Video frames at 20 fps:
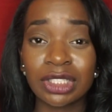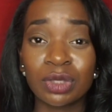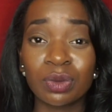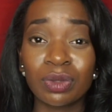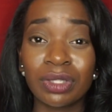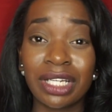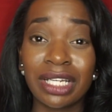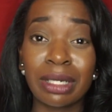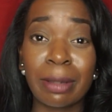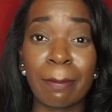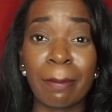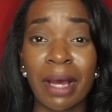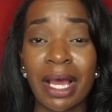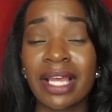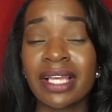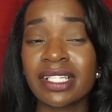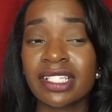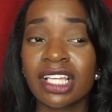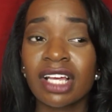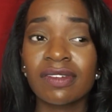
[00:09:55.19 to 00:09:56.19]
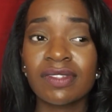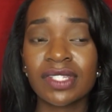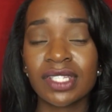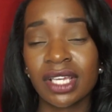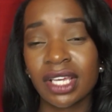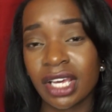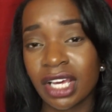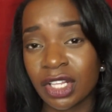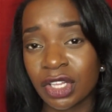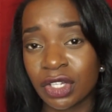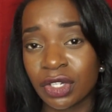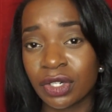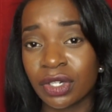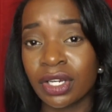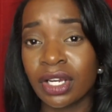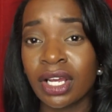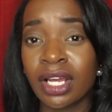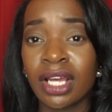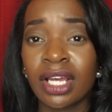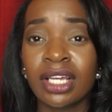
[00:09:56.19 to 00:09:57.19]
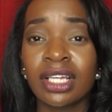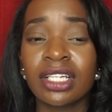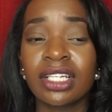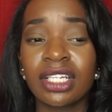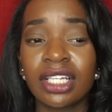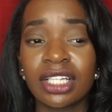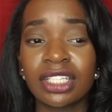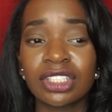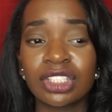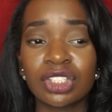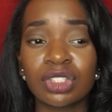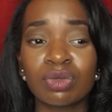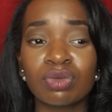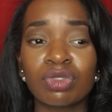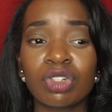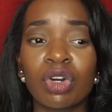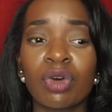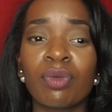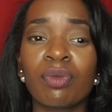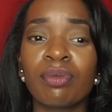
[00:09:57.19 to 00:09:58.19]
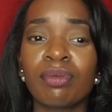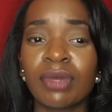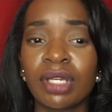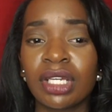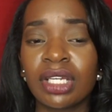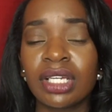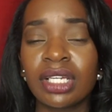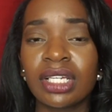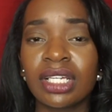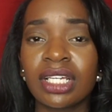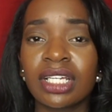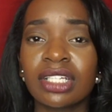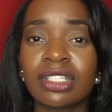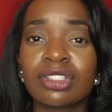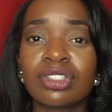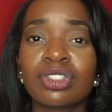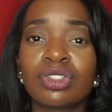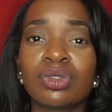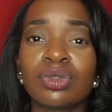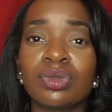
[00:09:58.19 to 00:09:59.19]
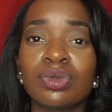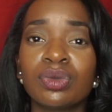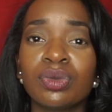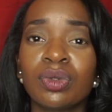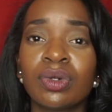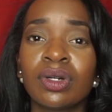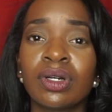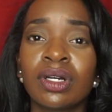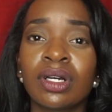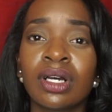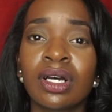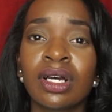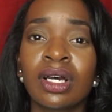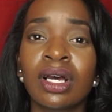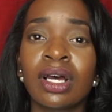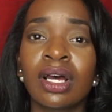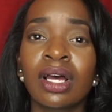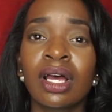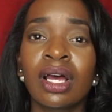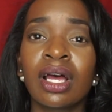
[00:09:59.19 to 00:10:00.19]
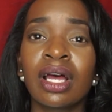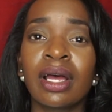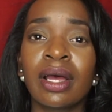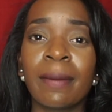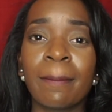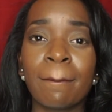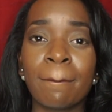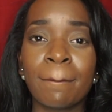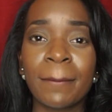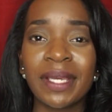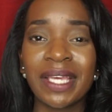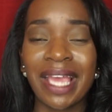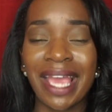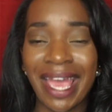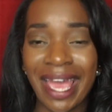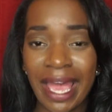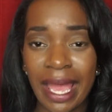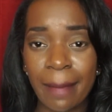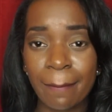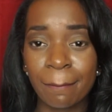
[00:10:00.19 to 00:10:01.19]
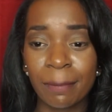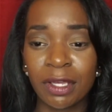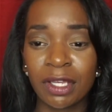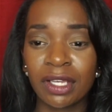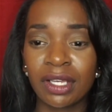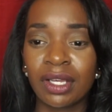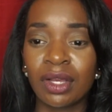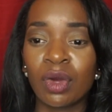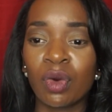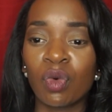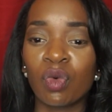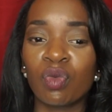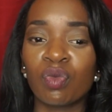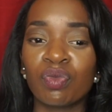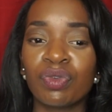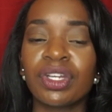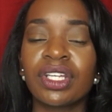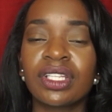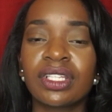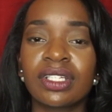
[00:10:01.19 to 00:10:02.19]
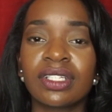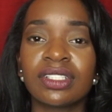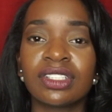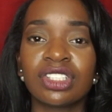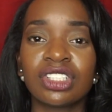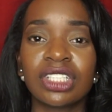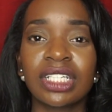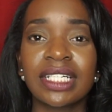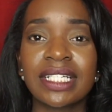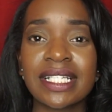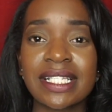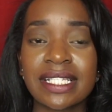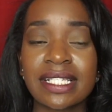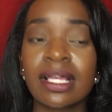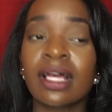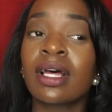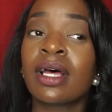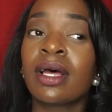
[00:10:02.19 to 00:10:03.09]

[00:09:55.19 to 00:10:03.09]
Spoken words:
get myself together, get to know me, get to be happy with just